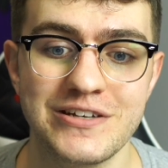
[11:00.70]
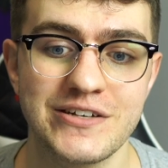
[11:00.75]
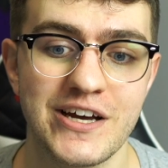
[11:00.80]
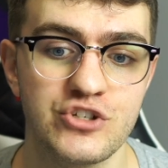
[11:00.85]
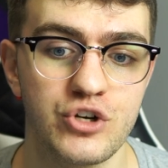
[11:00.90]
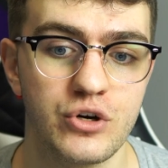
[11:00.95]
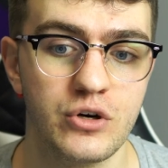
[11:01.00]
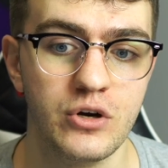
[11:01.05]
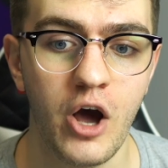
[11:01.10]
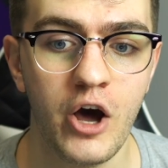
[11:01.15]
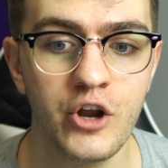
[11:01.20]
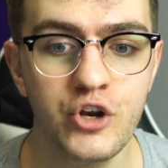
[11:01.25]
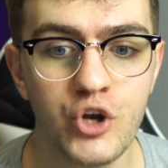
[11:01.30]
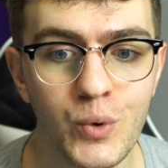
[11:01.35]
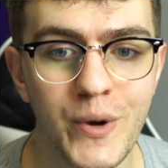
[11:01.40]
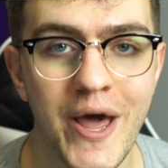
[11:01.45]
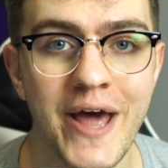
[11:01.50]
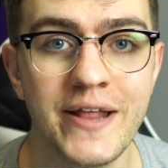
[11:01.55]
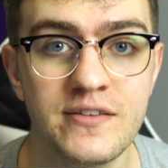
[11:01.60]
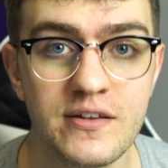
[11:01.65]
these guys are an
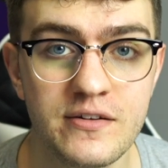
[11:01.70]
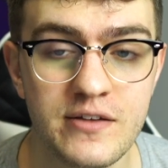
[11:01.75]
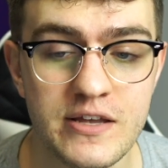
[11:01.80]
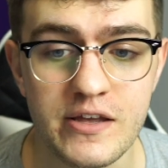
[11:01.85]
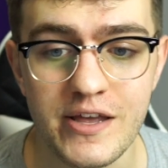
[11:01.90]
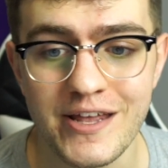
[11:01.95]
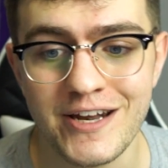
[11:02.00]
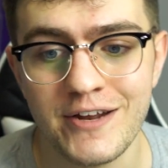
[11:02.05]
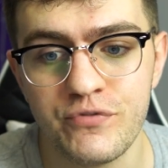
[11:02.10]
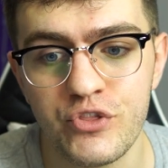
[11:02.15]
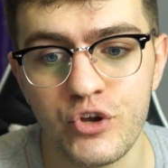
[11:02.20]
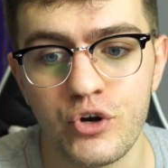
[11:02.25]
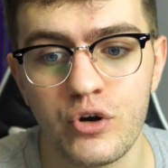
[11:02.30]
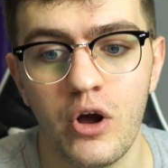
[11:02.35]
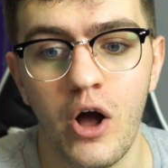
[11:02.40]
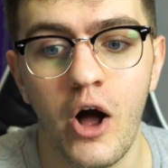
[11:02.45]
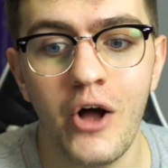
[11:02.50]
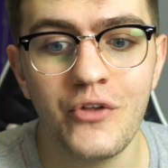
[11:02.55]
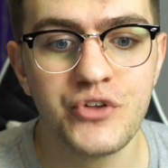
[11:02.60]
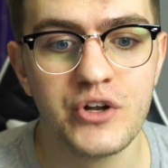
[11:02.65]
unknown entity, and if
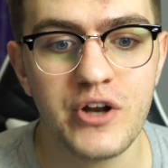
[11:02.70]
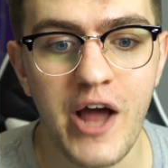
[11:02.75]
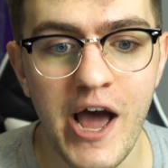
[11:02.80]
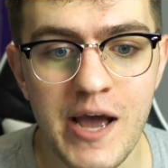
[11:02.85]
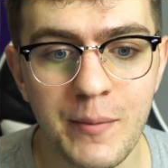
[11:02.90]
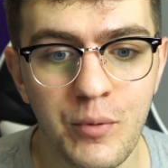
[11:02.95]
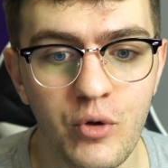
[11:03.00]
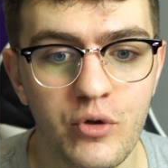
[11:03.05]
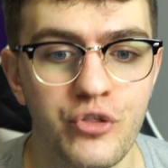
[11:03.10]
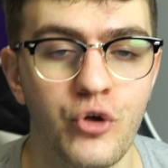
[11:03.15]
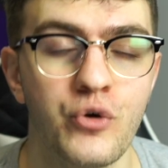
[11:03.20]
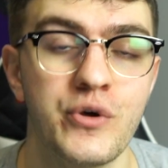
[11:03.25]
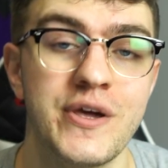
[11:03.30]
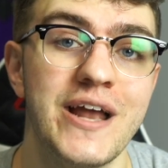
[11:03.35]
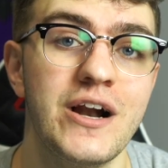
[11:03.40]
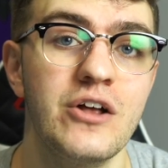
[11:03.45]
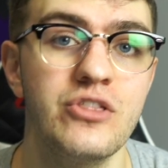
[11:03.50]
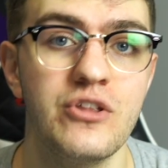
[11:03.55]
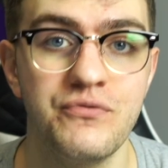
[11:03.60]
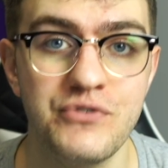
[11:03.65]
they're undeniable, they'll
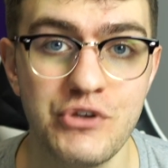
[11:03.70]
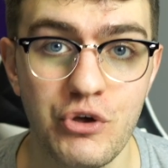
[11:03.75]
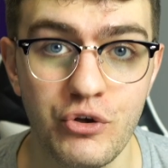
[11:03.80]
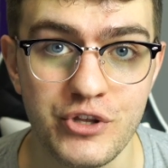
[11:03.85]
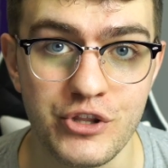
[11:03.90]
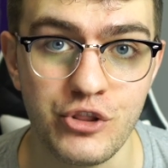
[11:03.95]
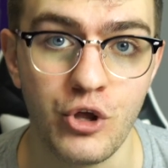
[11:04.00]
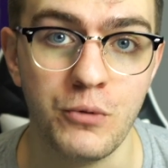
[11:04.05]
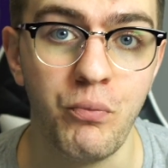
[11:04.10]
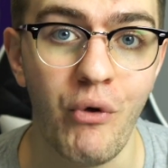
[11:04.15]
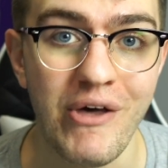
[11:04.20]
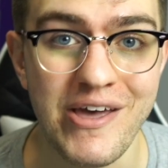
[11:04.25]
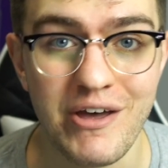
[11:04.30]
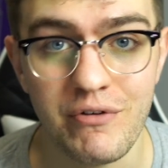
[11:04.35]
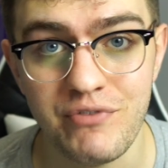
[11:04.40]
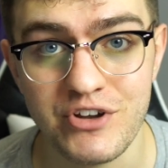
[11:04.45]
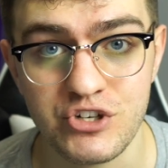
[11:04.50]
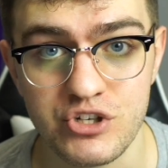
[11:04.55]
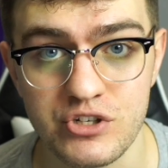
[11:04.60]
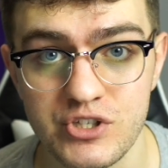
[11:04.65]
get on the field and they'll play
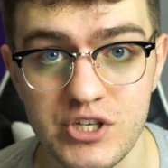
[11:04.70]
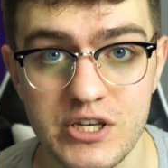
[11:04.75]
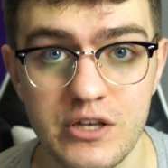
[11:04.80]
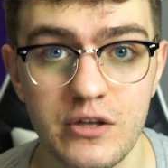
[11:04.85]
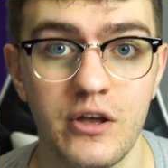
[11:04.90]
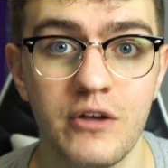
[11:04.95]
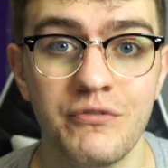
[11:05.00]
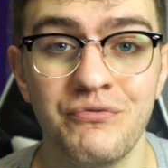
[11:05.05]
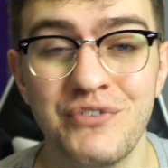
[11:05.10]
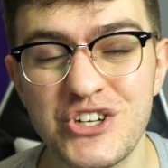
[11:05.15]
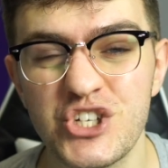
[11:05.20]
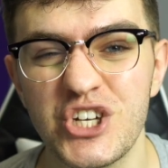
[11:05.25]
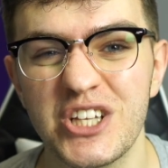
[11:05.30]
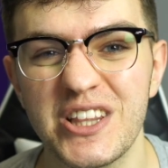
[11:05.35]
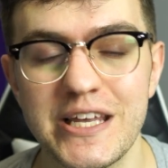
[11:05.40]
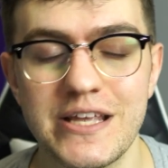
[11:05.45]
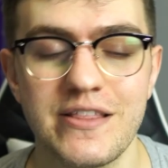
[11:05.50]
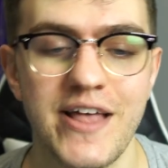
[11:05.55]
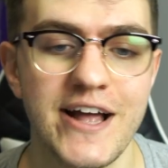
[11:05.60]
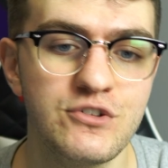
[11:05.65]
efficiency
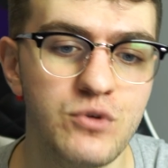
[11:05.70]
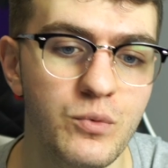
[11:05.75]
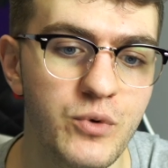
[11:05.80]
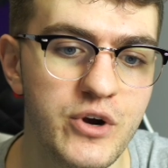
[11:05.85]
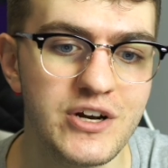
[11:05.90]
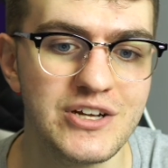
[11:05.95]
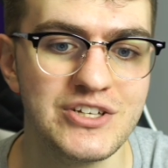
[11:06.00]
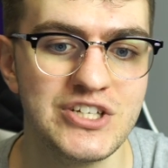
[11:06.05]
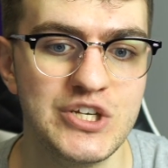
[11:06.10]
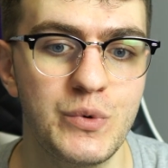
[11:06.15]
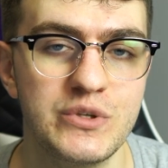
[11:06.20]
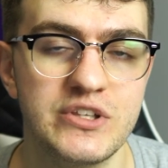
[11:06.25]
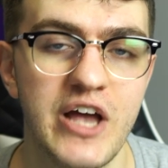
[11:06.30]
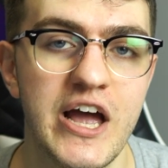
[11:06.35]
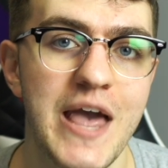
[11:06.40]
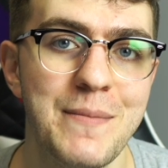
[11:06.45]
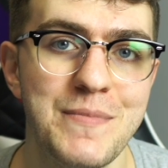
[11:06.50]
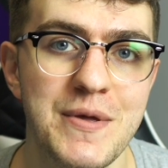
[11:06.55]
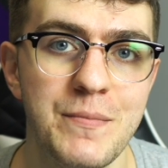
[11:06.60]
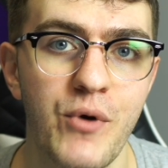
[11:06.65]
efficiently. That's what we're gonna see with
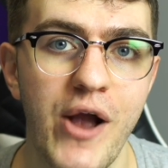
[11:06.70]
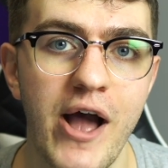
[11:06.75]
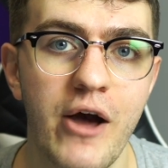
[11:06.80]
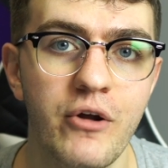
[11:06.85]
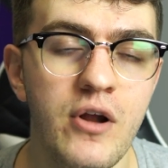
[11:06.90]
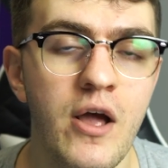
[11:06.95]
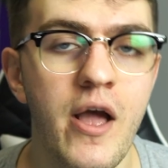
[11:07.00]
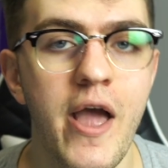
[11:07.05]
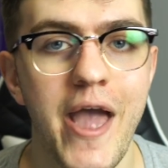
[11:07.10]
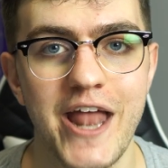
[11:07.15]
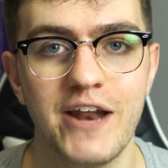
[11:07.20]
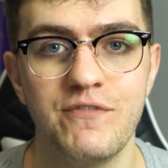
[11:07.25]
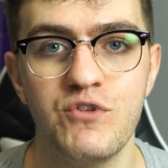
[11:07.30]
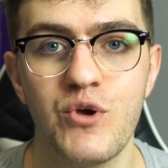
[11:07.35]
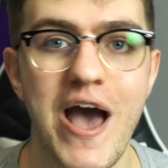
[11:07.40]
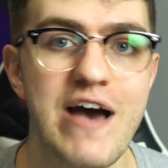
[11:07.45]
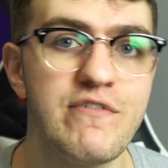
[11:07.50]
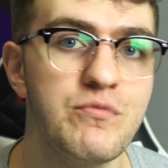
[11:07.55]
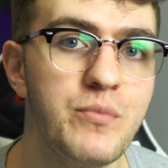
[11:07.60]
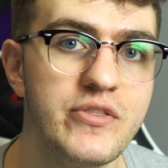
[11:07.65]
Dyami Brown. And if
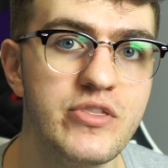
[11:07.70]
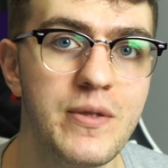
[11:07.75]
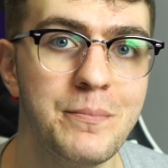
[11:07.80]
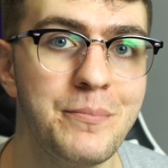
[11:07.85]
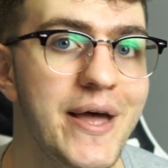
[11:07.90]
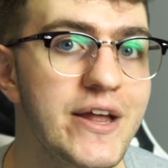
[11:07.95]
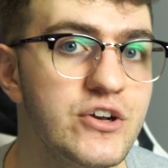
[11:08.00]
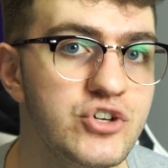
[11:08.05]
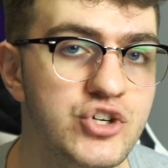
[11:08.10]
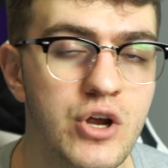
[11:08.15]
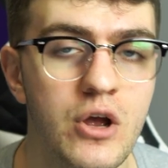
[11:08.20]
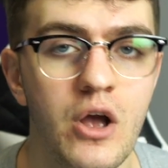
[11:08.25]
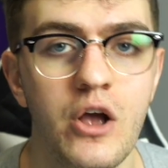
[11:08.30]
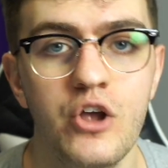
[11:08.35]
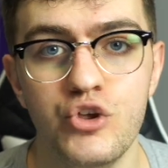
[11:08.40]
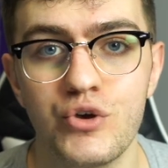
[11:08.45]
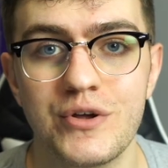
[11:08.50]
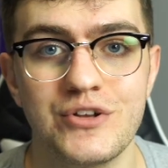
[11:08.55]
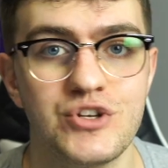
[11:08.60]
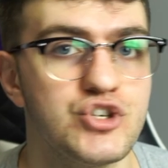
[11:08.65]
you have him on the bench,
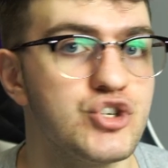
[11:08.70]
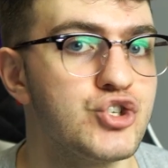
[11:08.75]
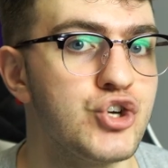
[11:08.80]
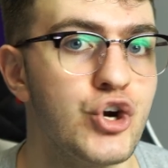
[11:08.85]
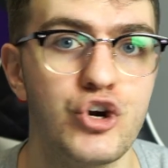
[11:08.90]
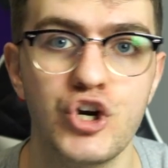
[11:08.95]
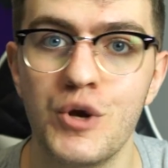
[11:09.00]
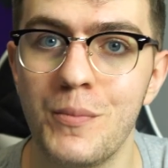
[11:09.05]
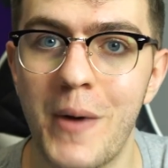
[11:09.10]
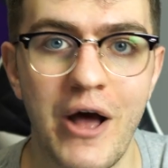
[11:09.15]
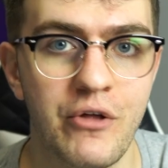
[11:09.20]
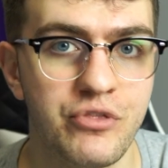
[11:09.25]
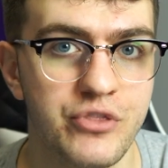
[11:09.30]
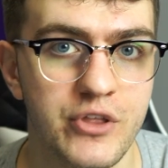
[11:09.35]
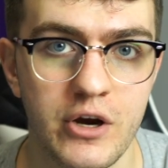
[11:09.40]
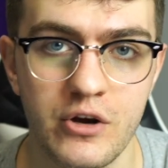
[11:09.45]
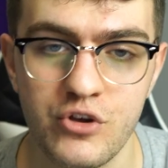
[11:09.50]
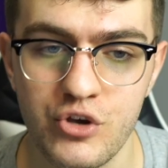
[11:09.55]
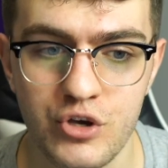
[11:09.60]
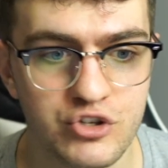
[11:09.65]
you can just turn him out
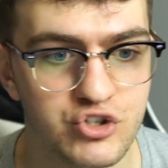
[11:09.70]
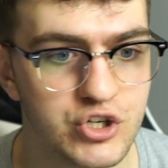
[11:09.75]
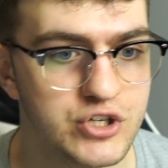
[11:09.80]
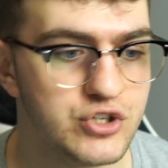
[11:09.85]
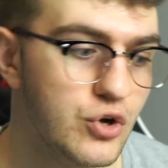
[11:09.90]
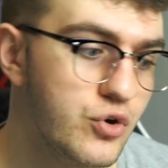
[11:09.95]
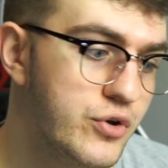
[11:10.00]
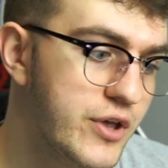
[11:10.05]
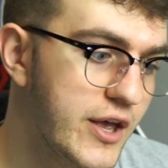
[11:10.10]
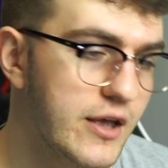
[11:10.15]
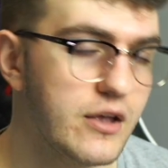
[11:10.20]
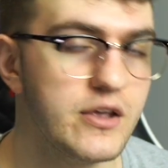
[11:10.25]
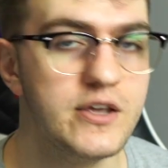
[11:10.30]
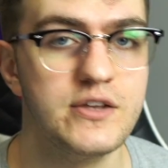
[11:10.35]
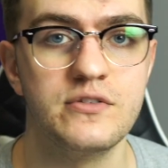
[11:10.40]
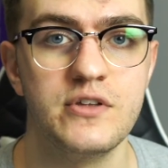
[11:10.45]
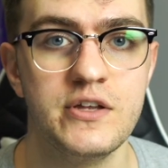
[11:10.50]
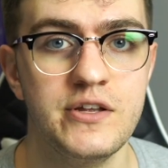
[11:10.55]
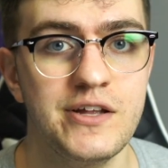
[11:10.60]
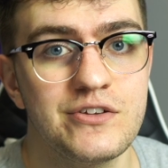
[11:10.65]
there. You can just okay,
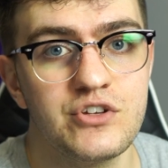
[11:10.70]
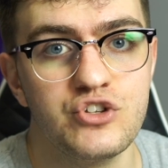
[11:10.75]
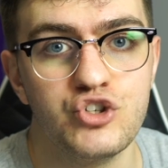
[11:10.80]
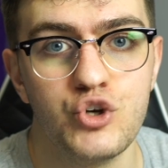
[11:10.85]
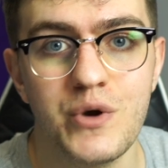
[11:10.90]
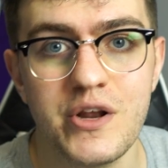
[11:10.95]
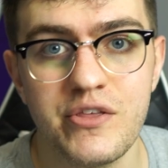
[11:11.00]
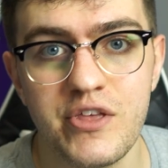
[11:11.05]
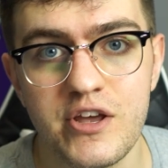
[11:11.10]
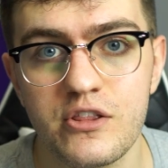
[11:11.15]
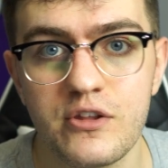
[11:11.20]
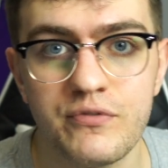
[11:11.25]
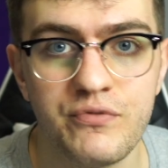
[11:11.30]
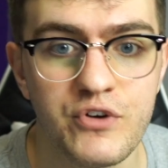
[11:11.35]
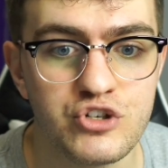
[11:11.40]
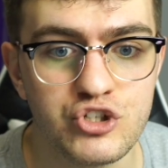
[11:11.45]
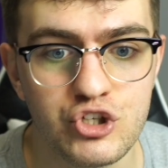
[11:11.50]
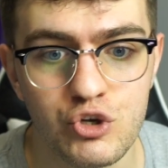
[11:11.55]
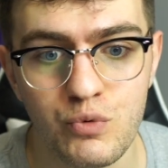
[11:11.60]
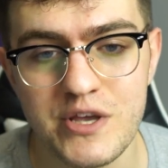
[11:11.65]
he, he doesn't do anything in the
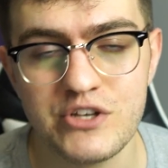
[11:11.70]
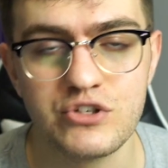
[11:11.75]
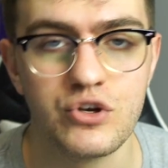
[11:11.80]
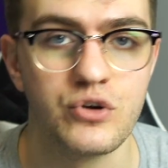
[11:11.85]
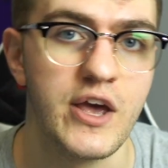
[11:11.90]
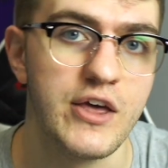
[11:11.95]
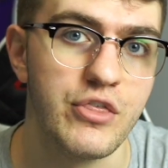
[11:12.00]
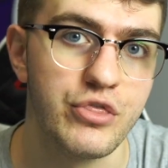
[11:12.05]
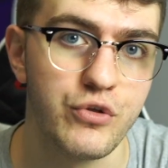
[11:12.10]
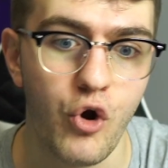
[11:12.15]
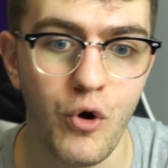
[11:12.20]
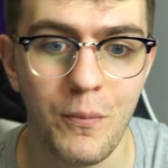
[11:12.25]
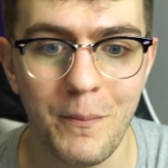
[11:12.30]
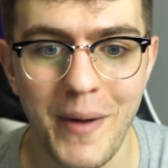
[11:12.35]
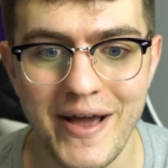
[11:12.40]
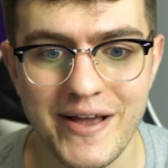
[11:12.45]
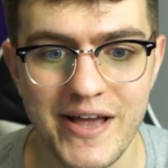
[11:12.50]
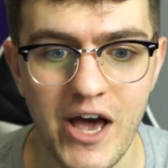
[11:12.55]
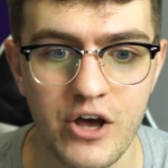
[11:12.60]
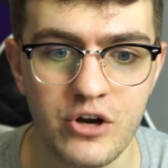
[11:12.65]
first two weeks. Okay, throw him
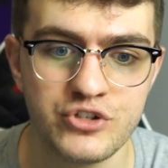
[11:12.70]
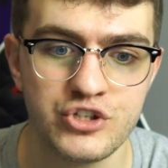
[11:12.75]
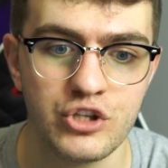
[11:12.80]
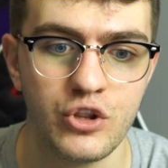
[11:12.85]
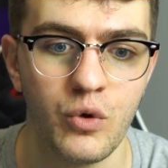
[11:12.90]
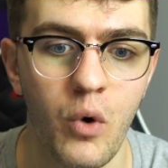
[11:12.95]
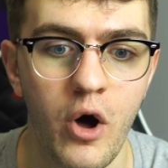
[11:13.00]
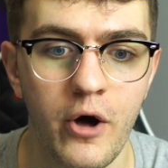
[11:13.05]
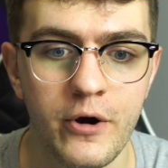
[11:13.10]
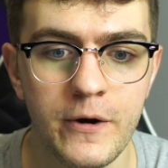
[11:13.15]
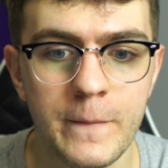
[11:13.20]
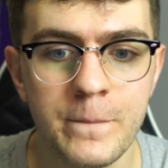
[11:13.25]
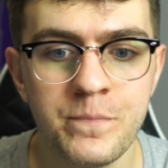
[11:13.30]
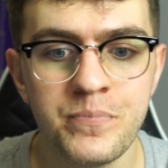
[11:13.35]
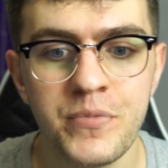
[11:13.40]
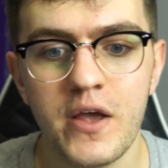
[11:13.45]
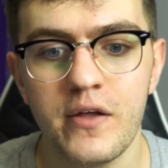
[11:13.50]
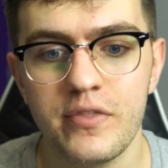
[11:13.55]
back out into the water.